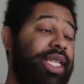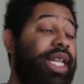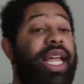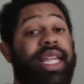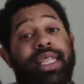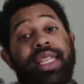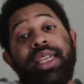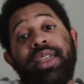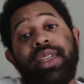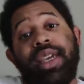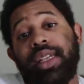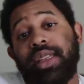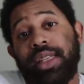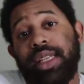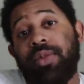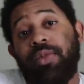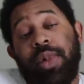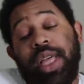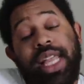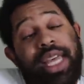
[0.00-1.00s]
And I think
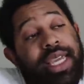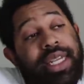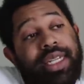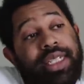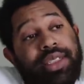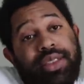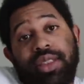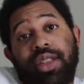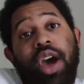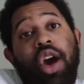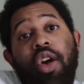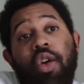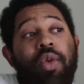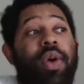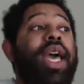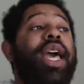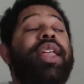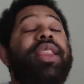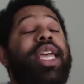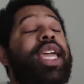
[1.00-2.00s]
young ladies
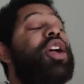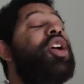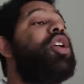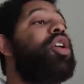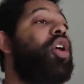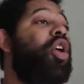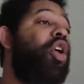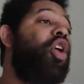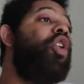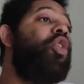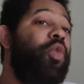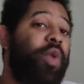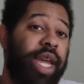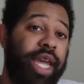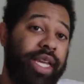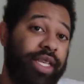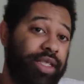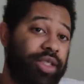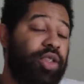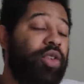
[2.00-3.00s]
know they are
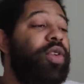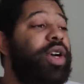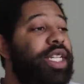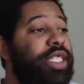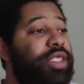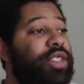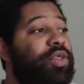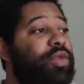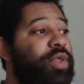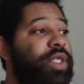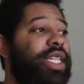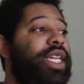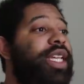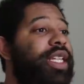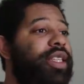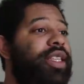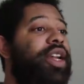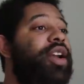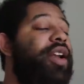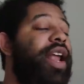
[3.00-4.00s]
always going to
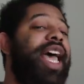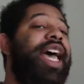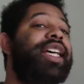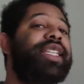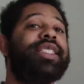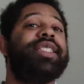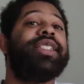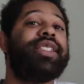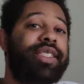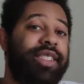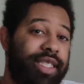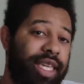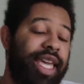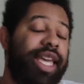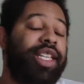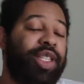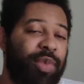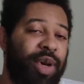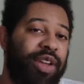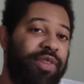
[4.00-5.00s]
get their asses
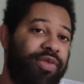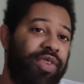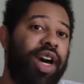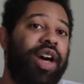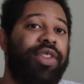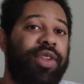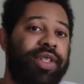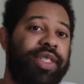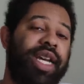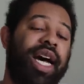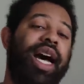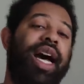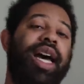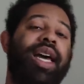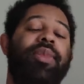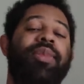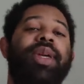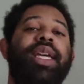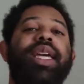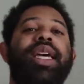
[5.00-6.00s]
kicked by Father
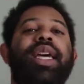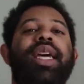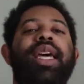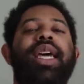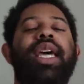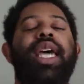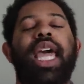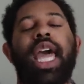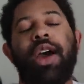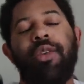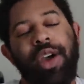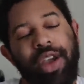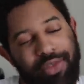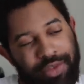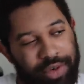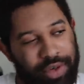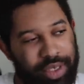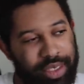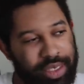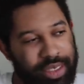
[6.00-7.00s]
Time.
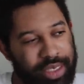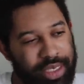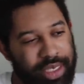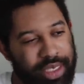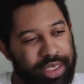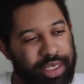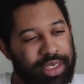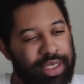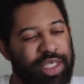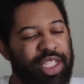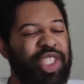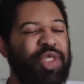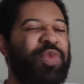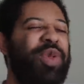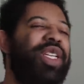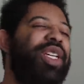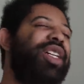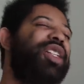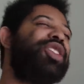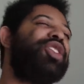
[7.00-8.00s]
However, just
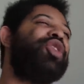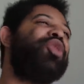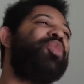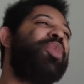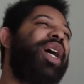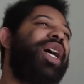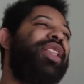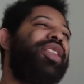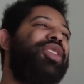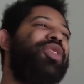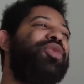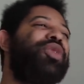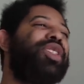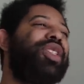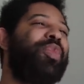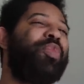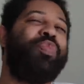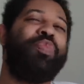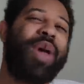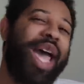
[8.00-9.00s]
because you might
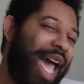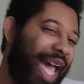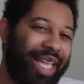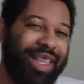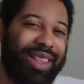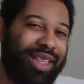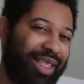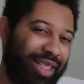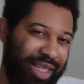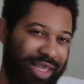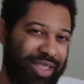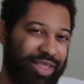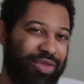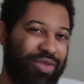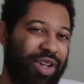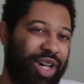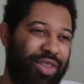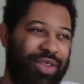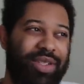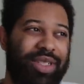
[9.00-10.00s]
lose the battle
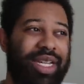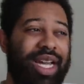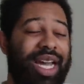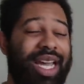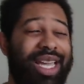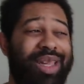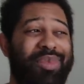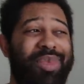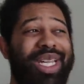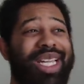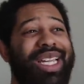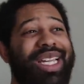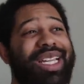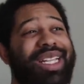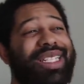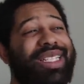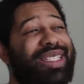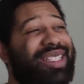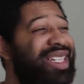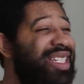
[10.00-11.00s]
against Father Time
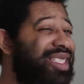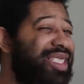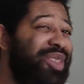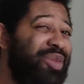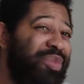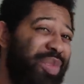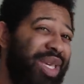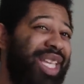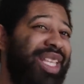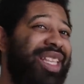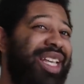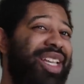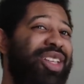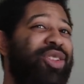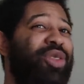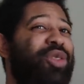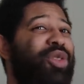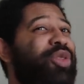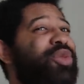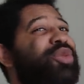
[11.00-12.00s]
doesn't mean that
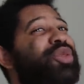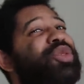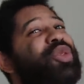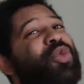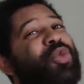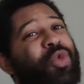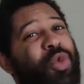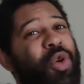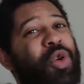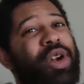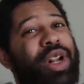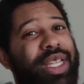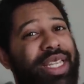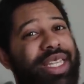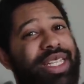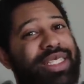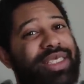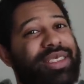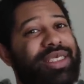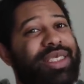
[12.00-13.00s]
you'll lose the war
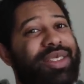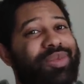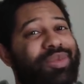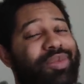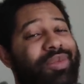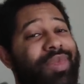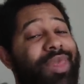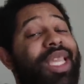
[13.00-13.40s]
against them.